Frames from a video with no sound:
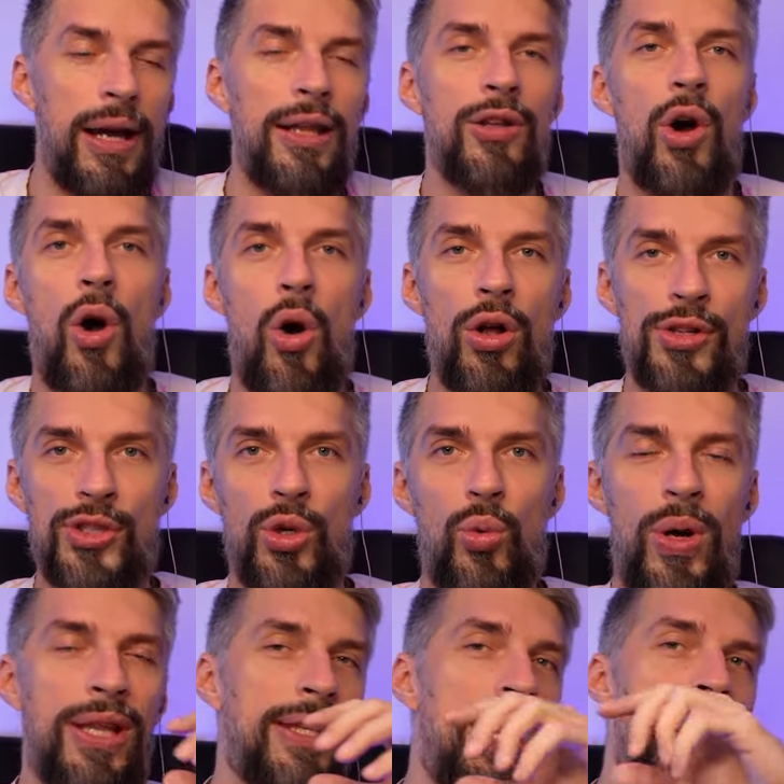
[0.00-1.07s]
And also
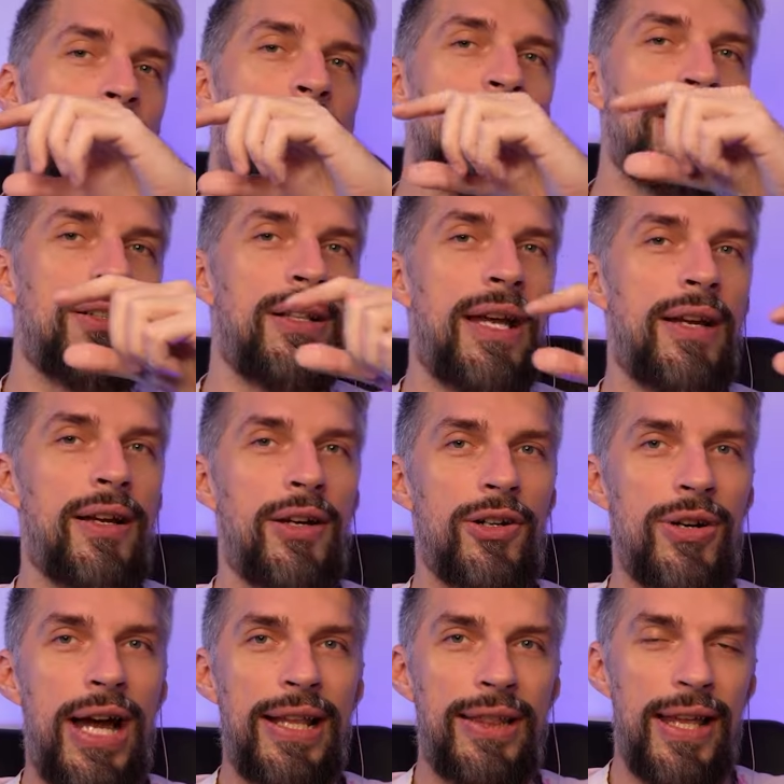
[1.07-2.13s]
when the enemies are like
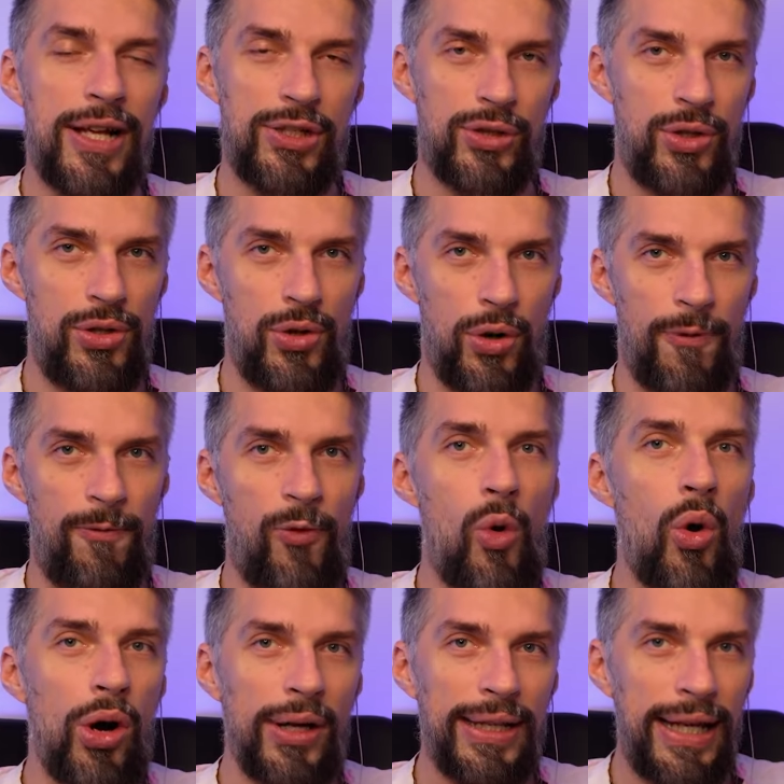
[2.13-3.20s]
right next to your
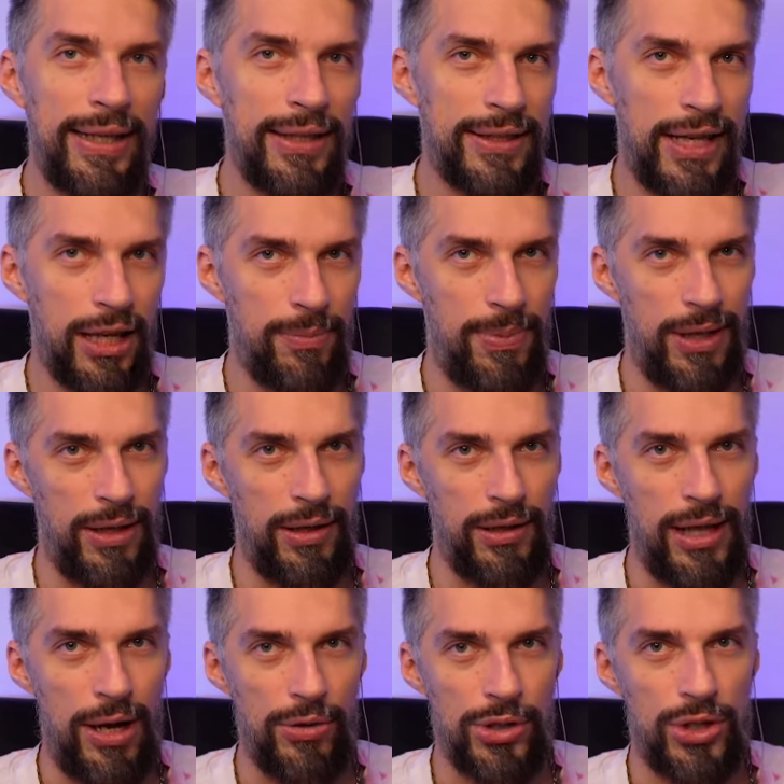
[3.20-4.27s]
fort, and it can be
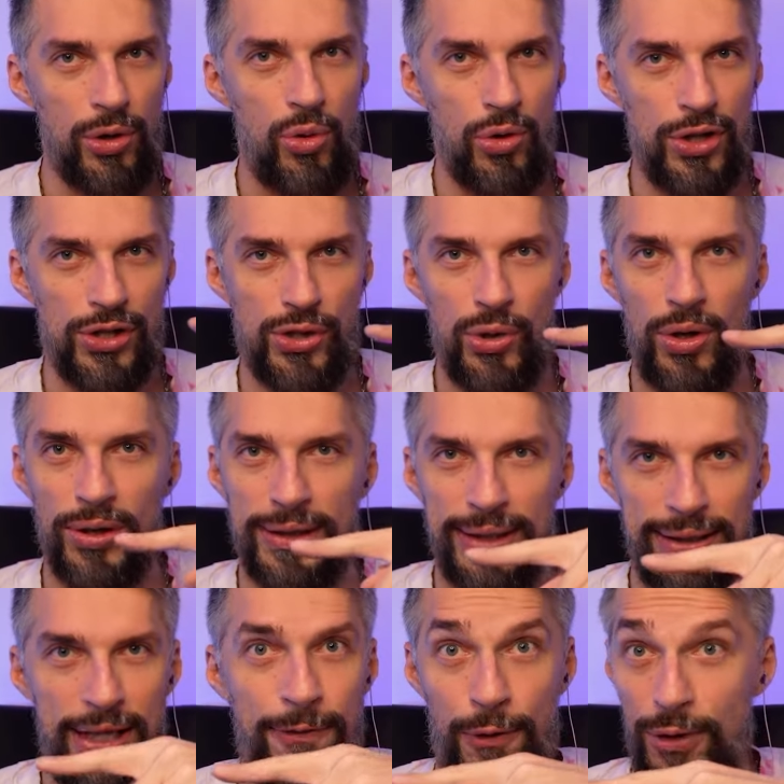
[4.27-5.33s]
launched
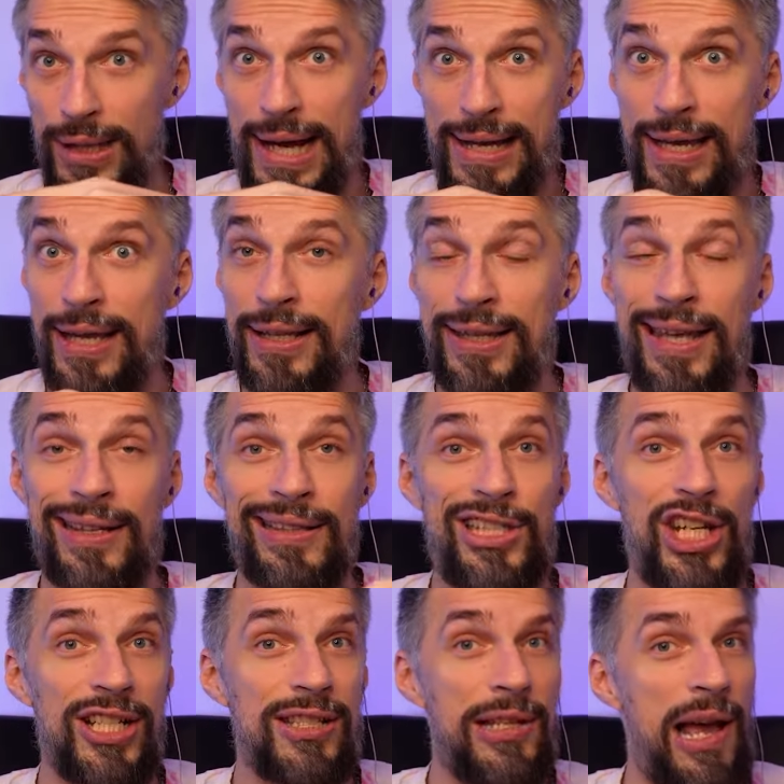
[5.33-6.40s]
horizontally if you're lucky, it can
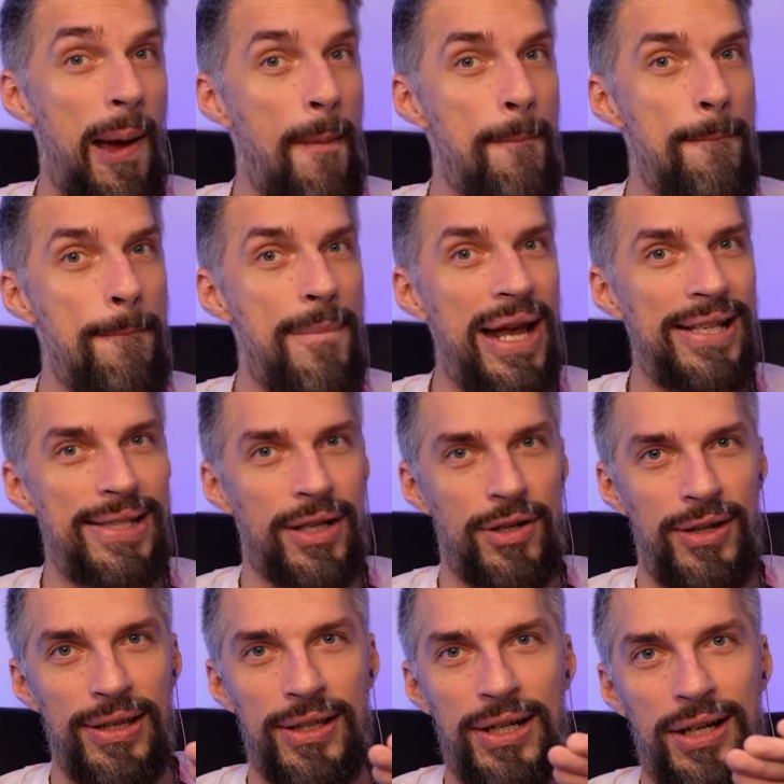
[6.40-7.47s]
just
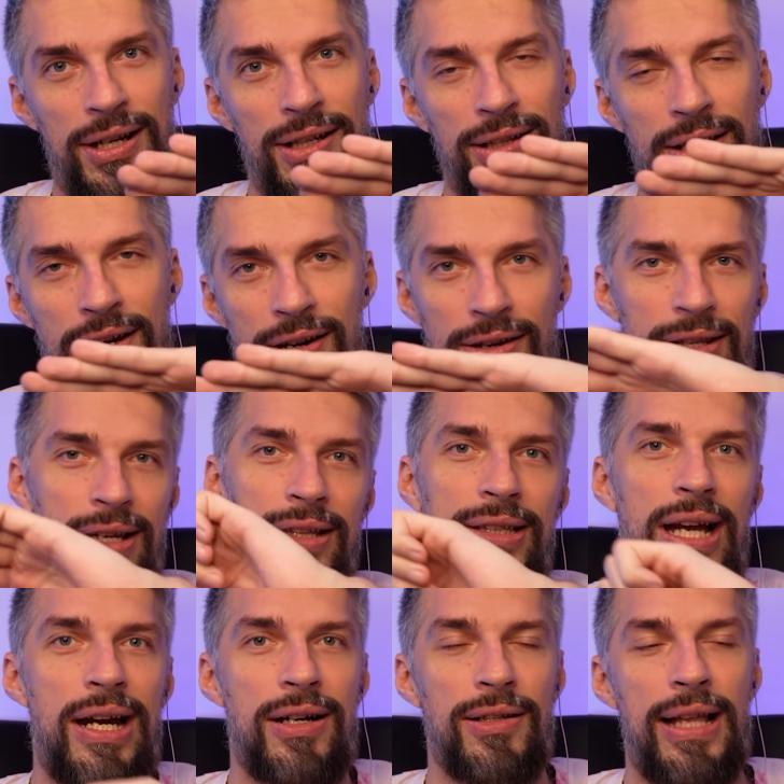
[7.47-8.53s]
massacre and clear the
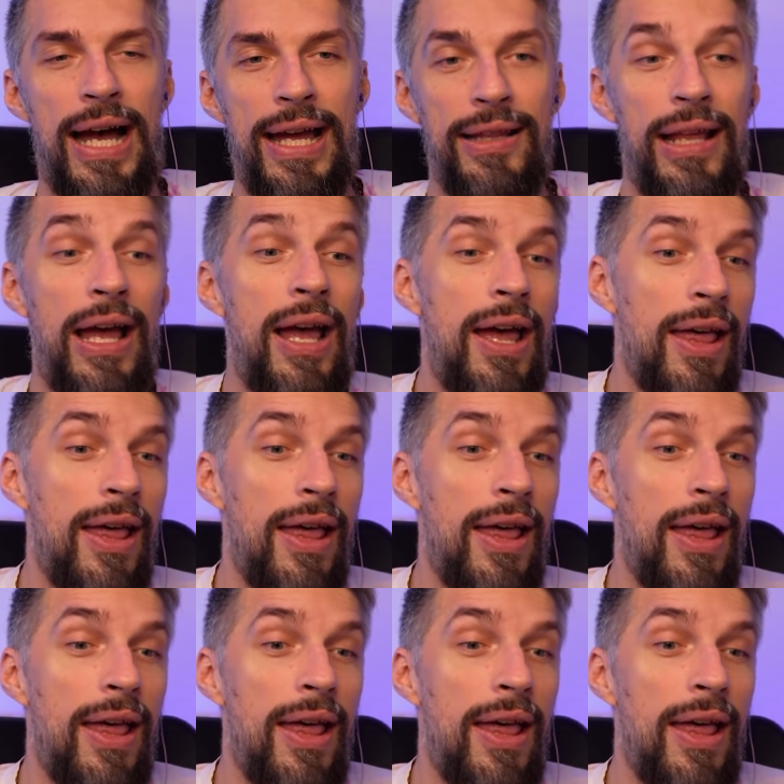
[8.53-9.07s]
entire line.